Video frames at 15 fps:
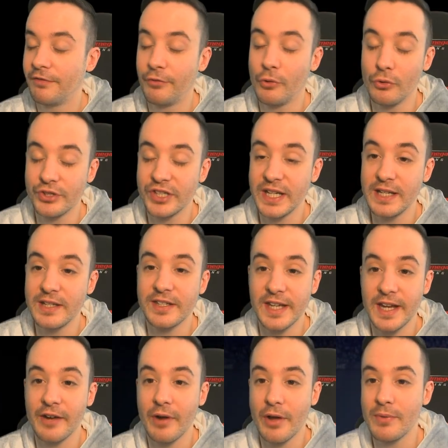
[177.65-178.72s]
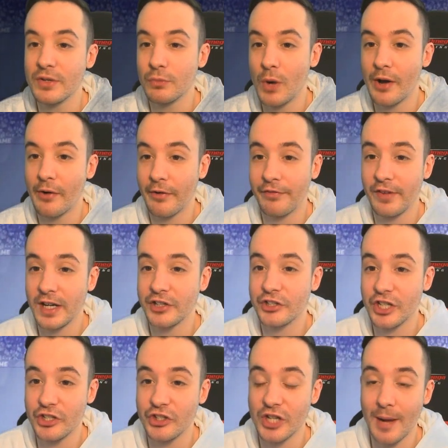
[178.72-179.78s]
14-0 is where I finished
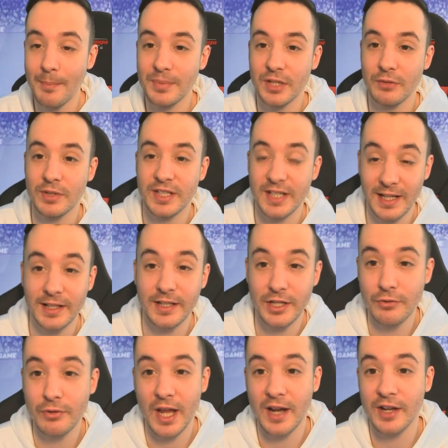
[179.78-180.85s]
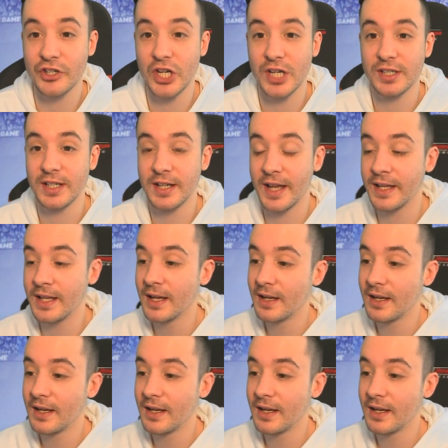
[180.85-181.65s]
in champs. I was telling you guys yesterday,